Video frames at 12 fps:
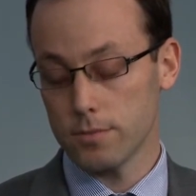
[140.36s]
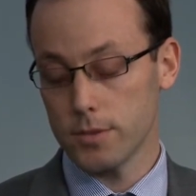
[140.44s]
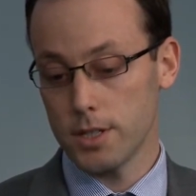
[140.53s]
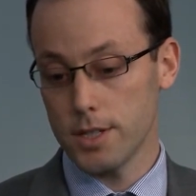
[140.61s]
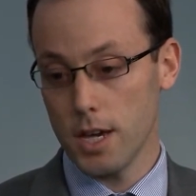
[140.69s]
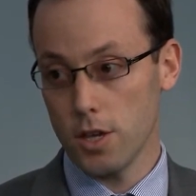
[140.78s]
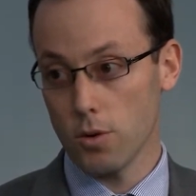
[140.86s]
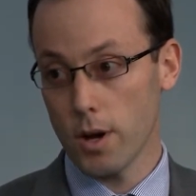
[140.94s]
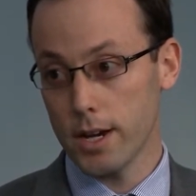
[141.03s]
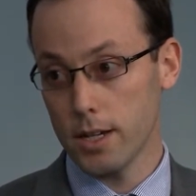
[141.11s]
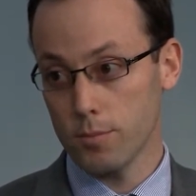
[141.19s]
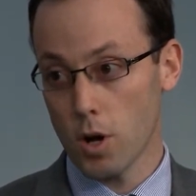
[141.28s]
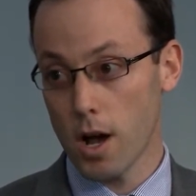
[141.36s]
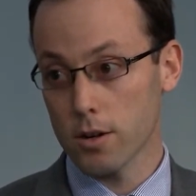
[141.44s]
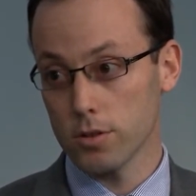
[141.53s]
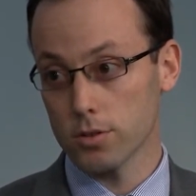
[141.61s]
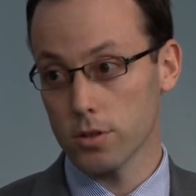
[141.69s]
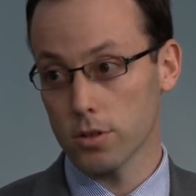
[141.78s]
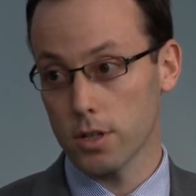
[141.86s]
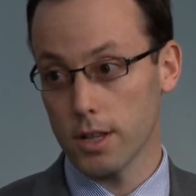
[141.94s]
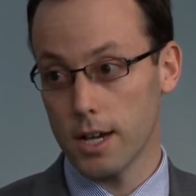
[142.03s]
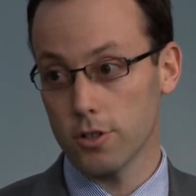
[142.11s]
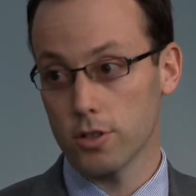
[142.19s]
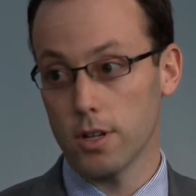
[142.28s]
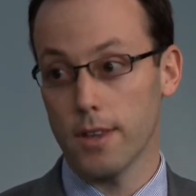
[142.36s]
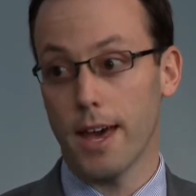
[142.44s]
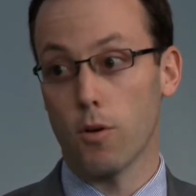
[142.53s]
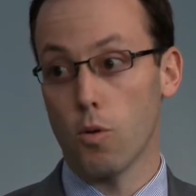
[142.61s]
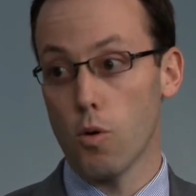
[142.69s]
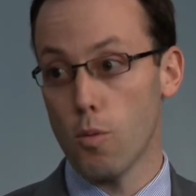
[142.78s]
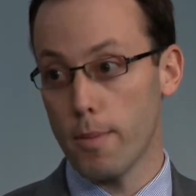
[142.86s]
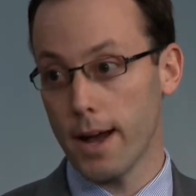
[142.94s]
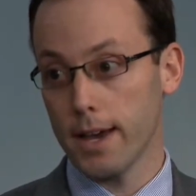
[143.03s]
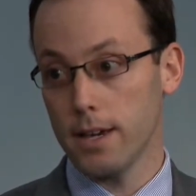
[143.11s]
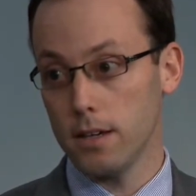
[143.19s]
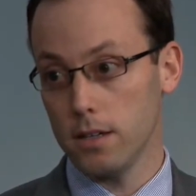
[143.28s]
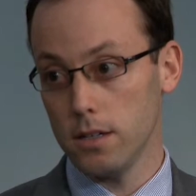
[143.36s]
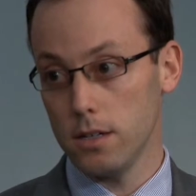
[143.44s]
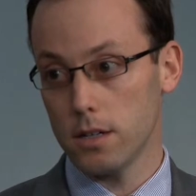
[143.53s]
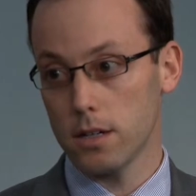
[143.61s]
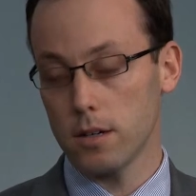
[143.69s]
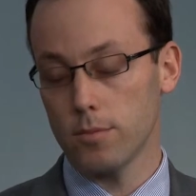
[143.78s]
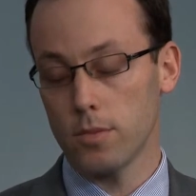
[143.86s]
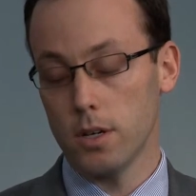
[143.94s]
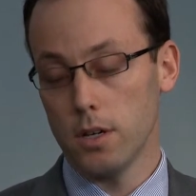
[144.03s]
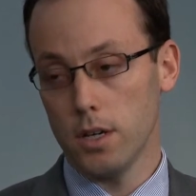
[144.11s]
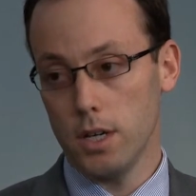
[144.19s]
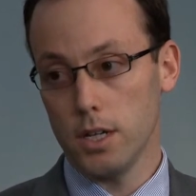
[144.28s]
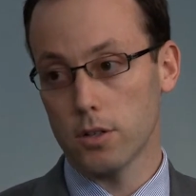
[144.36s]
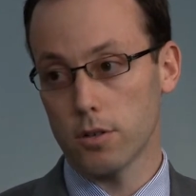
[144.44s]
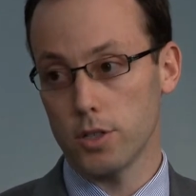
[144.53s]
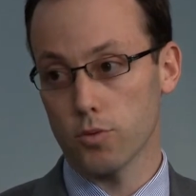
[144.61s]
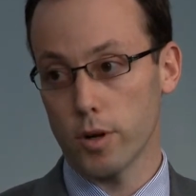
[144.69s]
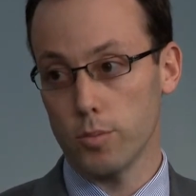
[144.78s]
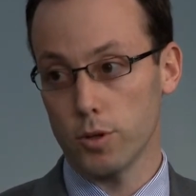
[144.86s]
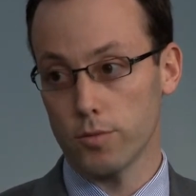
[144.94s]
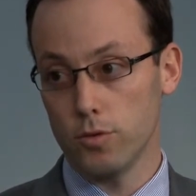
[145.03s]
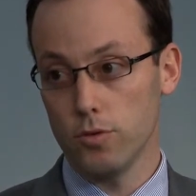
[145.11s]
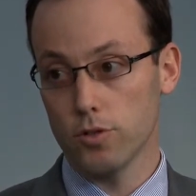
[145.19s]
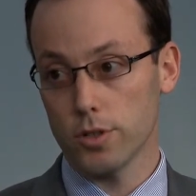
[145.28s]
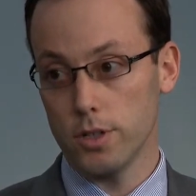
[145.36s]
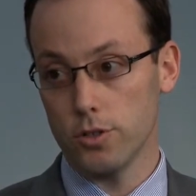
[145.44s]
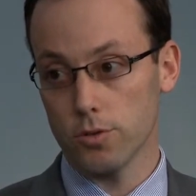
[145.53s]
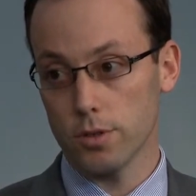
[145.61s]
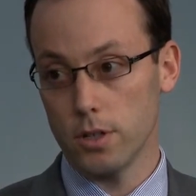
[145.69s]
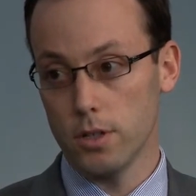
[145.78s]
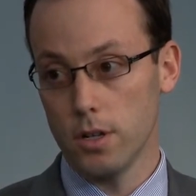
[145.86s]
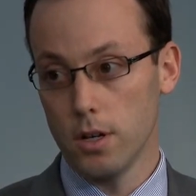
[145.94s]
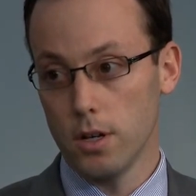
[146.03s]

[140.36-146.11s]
attenuating microcirculation, and that all may increase reperfusion injury.